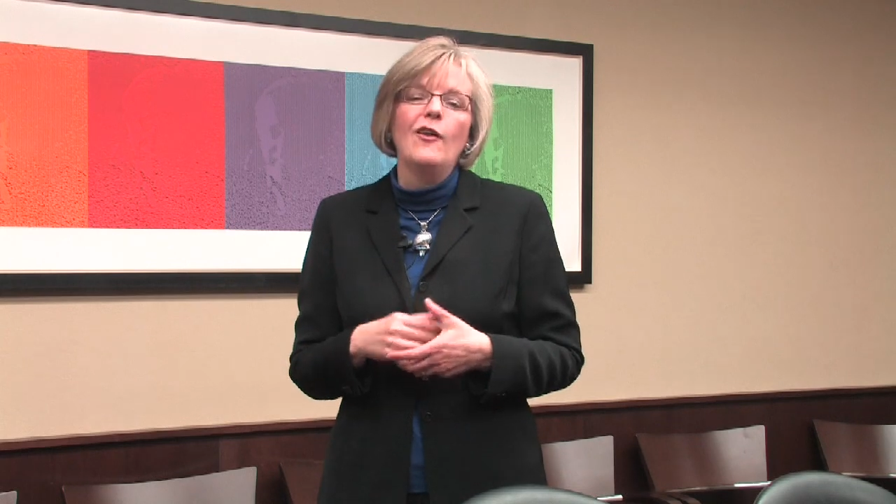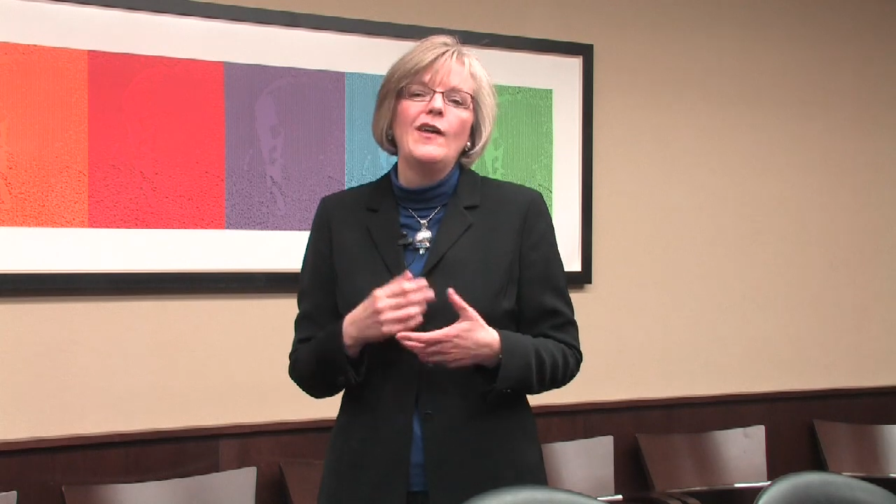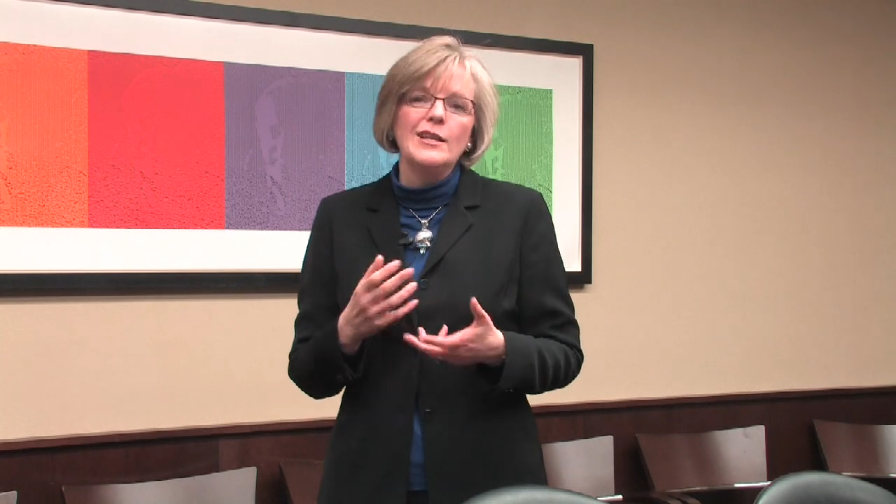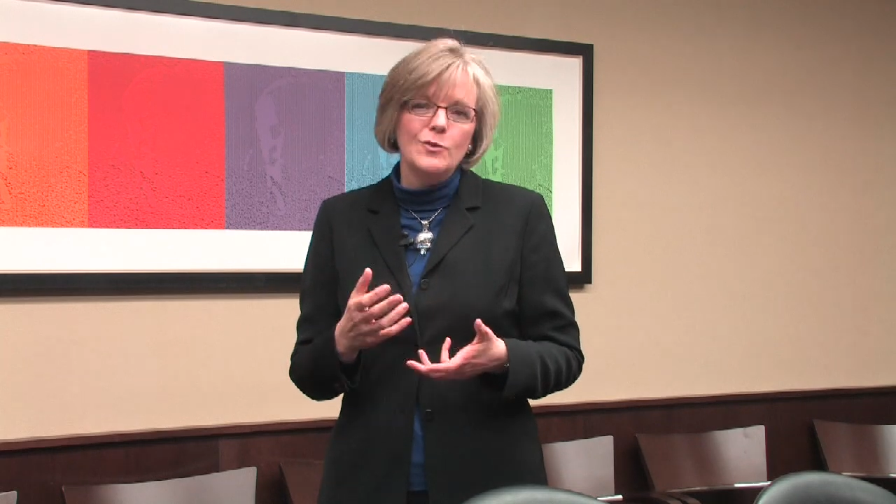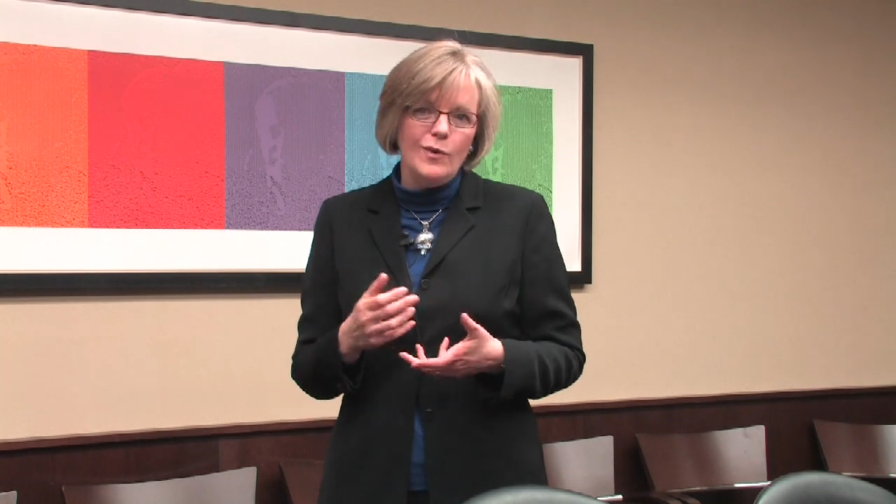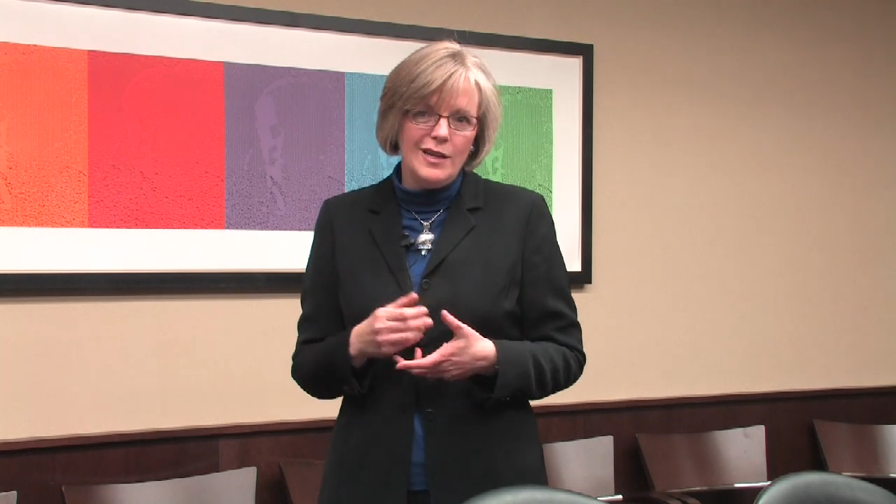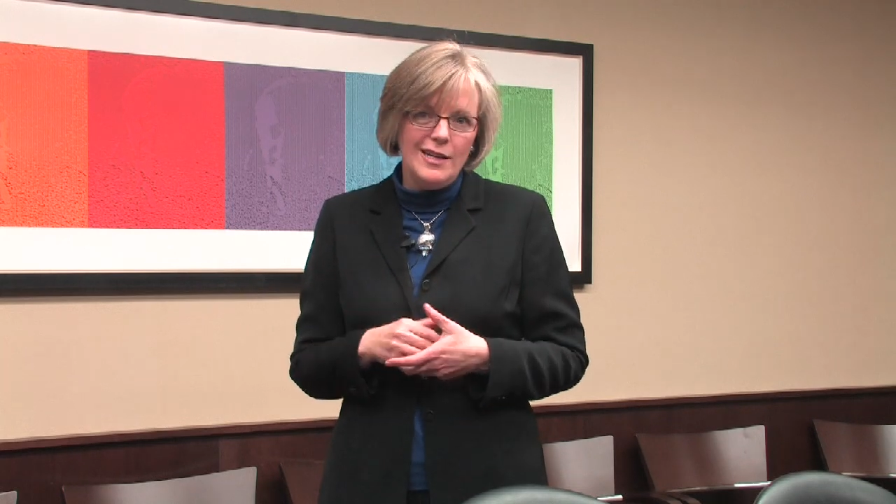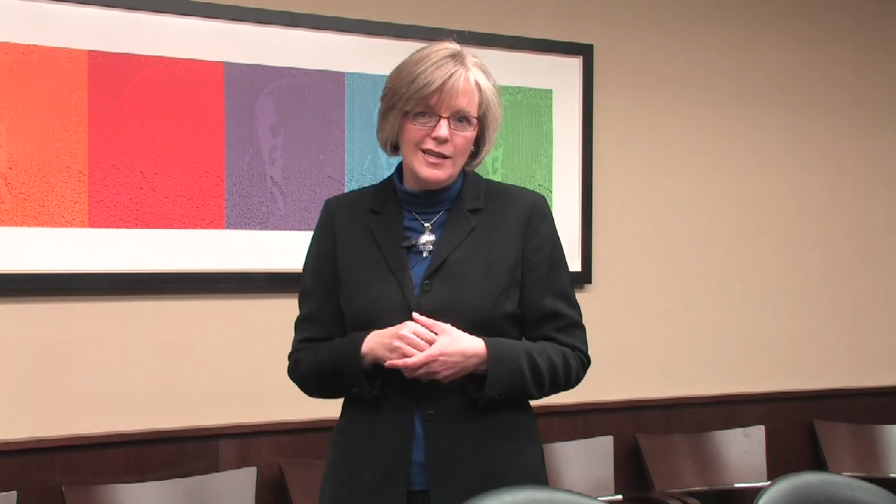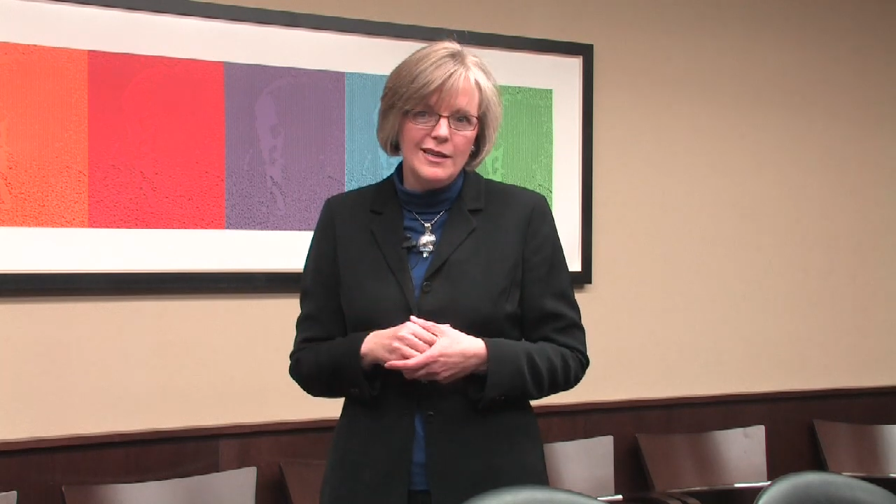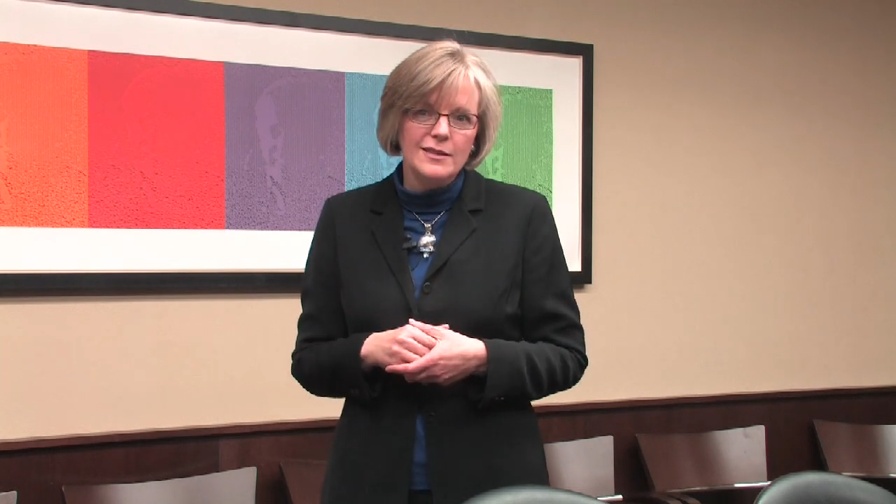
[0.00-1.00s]
that's what it
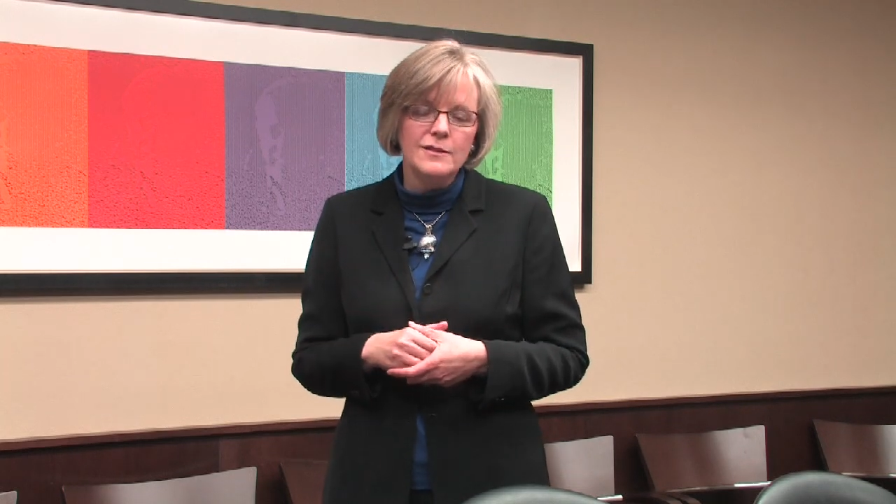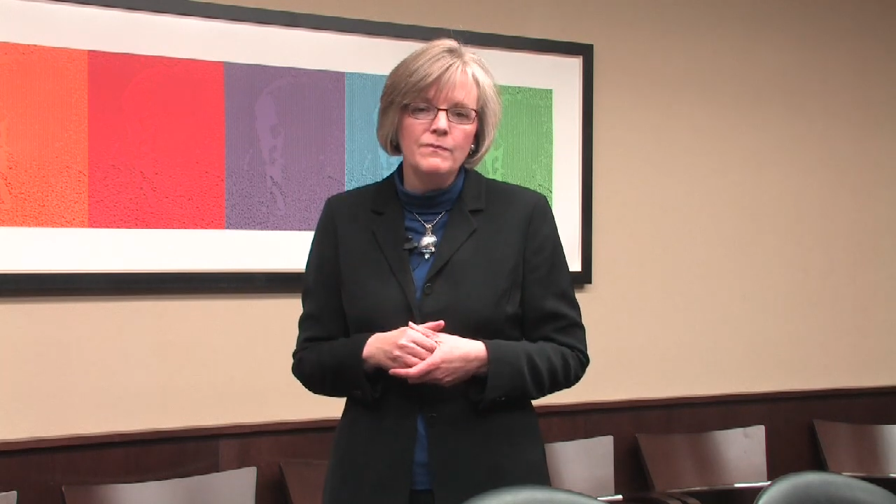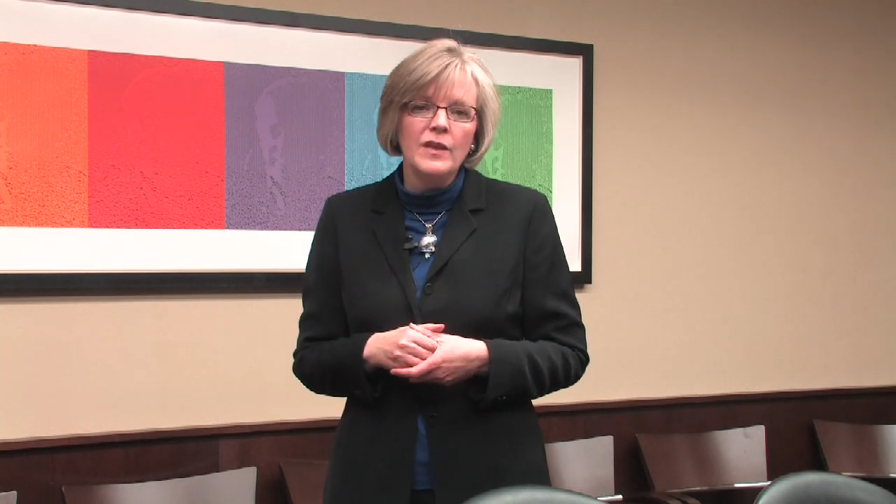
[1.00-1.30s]
is.